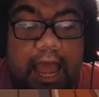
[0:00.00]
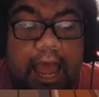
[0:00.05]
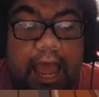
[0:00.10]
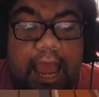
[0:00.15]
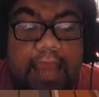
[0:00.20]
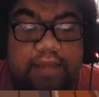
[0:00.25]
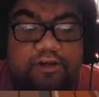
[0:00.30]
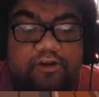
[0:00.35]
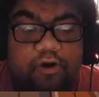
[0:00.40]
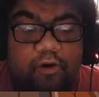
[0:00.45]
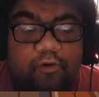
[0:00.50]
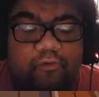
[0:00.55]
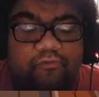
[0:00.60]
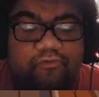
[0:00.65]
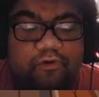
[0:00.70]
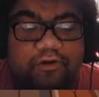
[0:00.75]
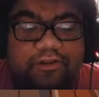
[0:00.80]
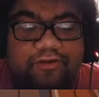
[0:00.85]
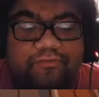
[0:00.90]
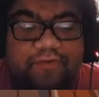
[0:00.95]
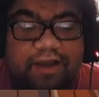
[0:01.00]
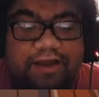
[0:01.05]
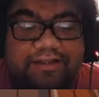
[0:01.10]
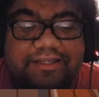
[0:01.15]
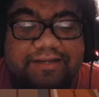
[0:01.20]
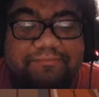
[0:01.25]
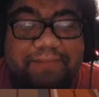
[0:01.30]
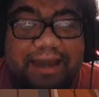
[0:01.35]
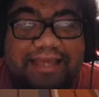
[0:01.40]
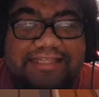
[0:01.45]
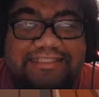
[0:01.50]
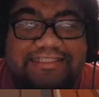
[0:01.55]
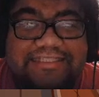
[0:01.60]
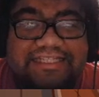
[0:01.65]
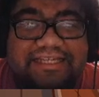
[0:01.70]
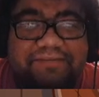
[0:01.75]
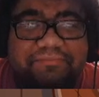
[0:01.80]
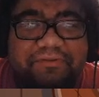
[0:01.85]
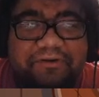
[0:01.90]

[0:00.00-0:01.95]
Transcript: I don't roll around in my sleep